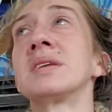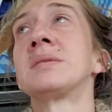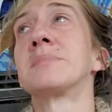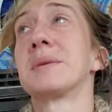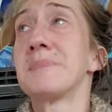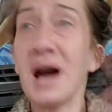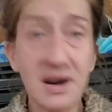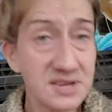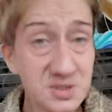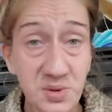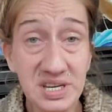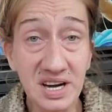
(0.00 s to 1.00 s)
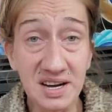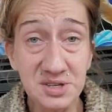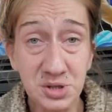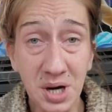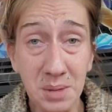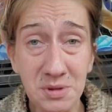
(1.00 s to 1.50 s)
my parents would have got in
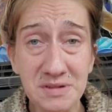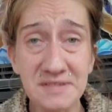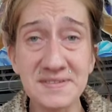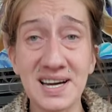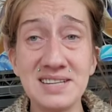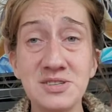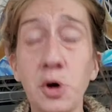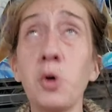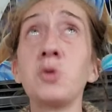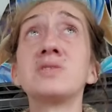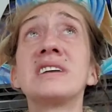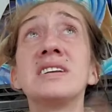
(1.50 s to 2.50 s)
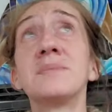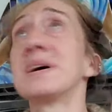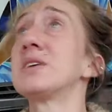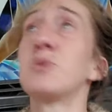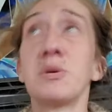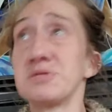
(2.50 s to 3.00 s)
trouble if I told
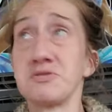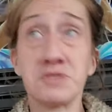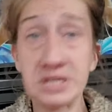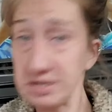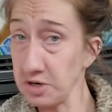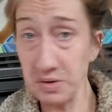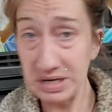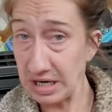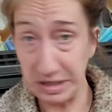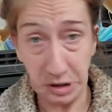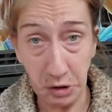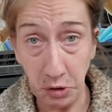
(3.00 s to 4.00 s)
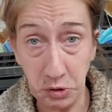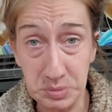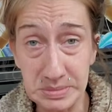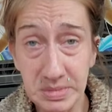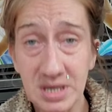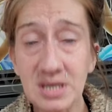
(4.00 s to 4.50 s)
anybody what was really going on at
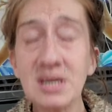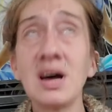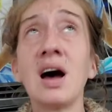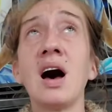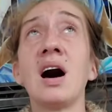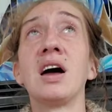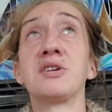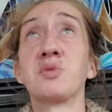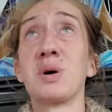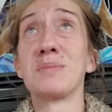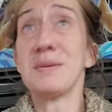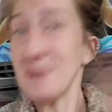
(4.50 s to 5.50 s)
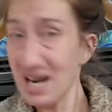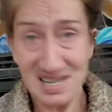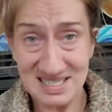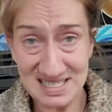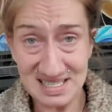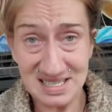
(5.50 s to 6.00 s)
home. I didn't want
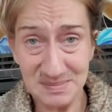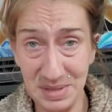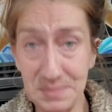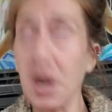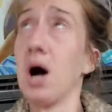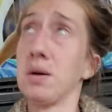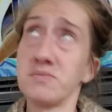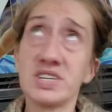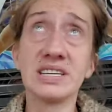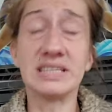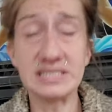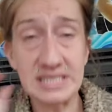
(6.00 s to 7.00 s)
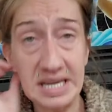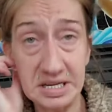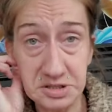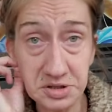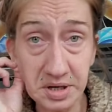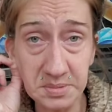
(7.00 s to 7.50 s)
my mom, really, to get
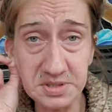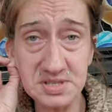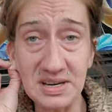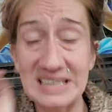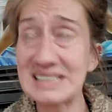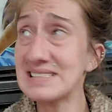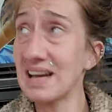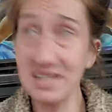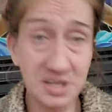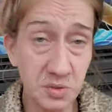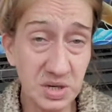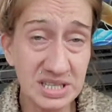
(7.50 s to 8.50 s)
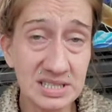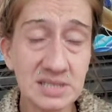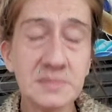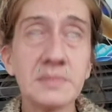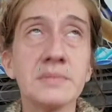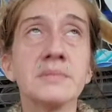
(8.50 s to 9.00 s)
in trouble, so I didn't tell anyone.
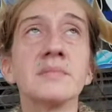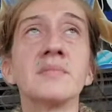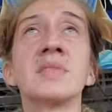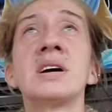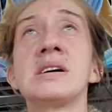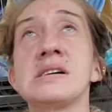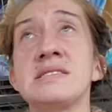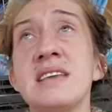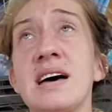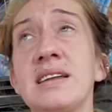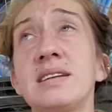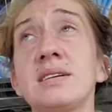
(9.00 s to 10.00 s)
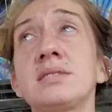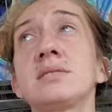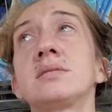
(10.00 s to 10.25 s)
And then,